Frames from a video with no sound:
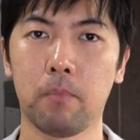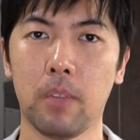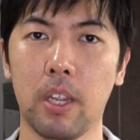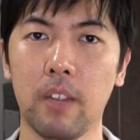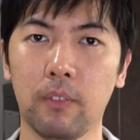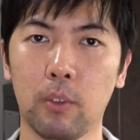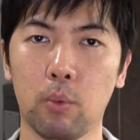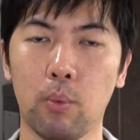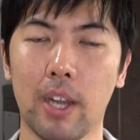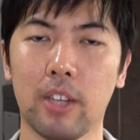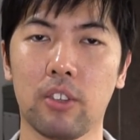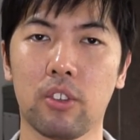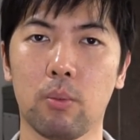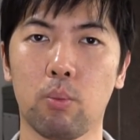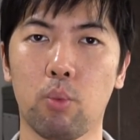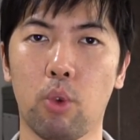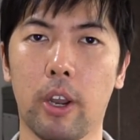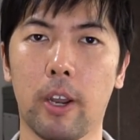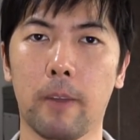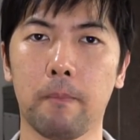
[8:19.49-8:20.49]
if the
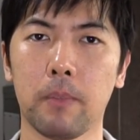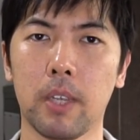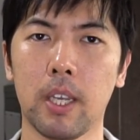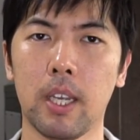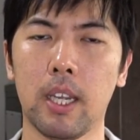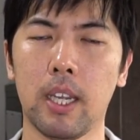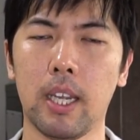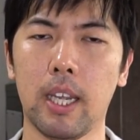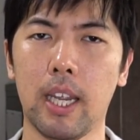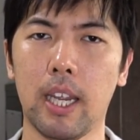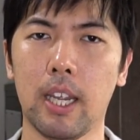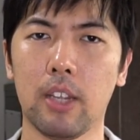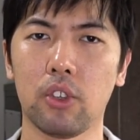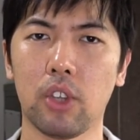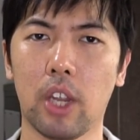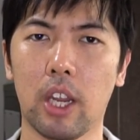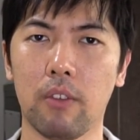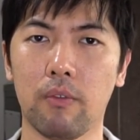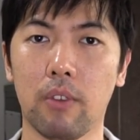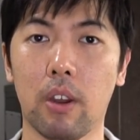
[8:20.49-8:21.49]
ransomware
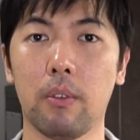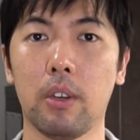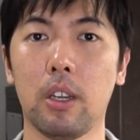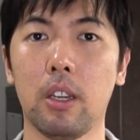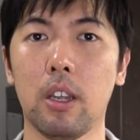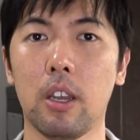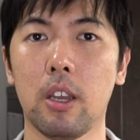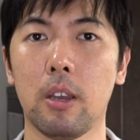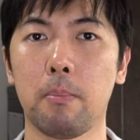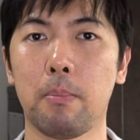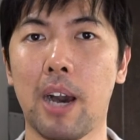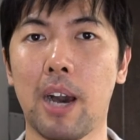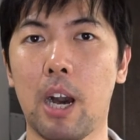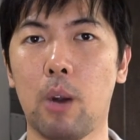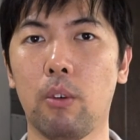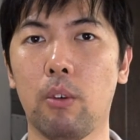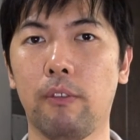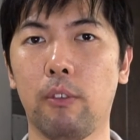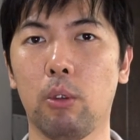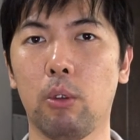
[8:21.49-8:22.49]
is a very
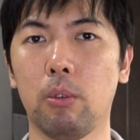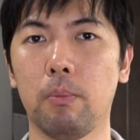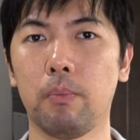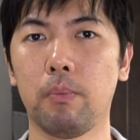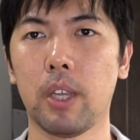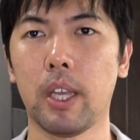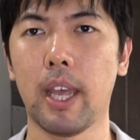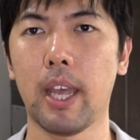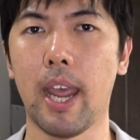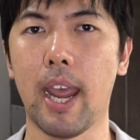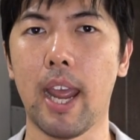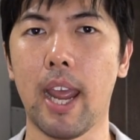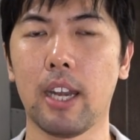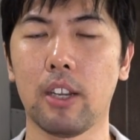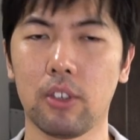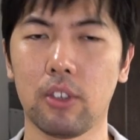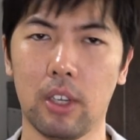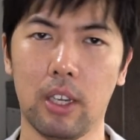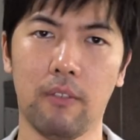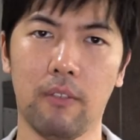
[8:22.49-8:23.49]
powerful and
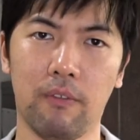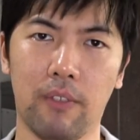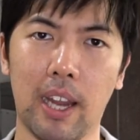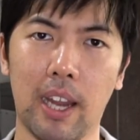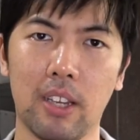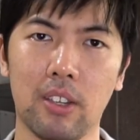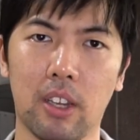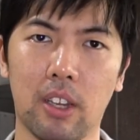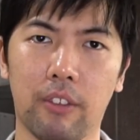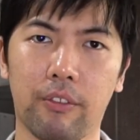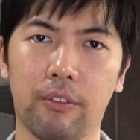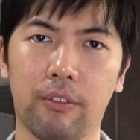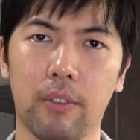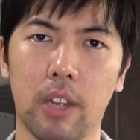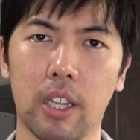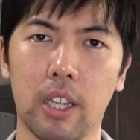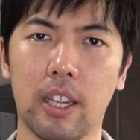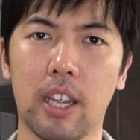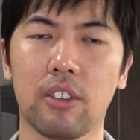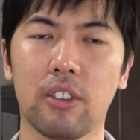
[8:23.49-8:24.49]
is evasive
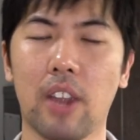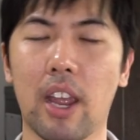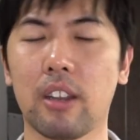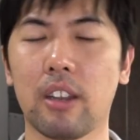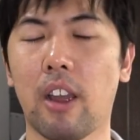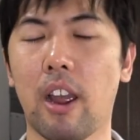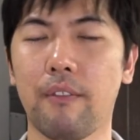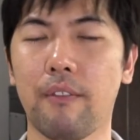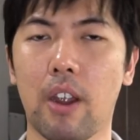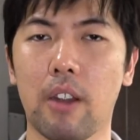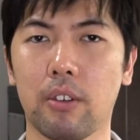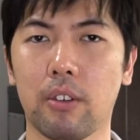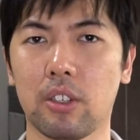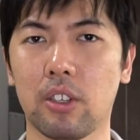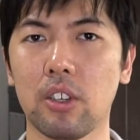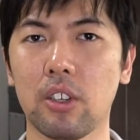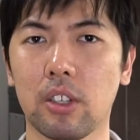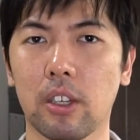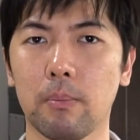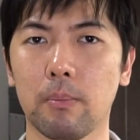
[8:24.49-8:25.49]
against antivirus
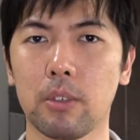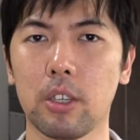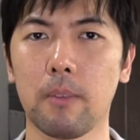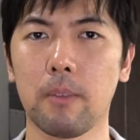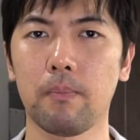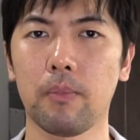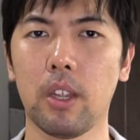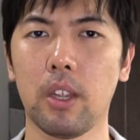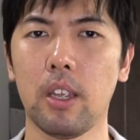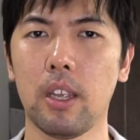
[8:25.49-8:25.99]
systems,